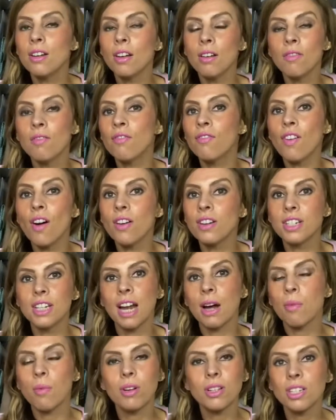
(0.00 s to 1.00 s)
finding
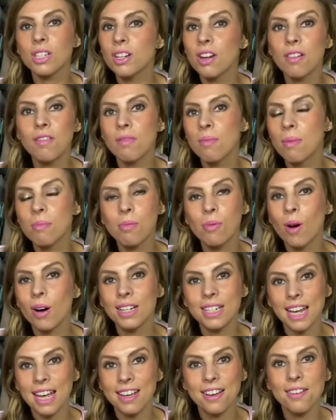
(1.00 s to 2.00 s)
out, because I don't remember what
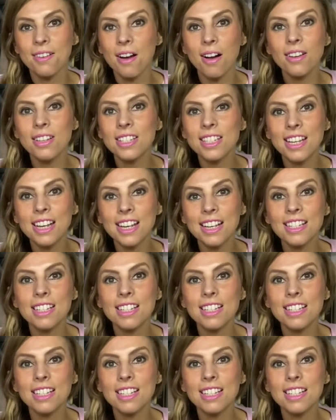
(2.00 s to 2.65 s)
day I got it,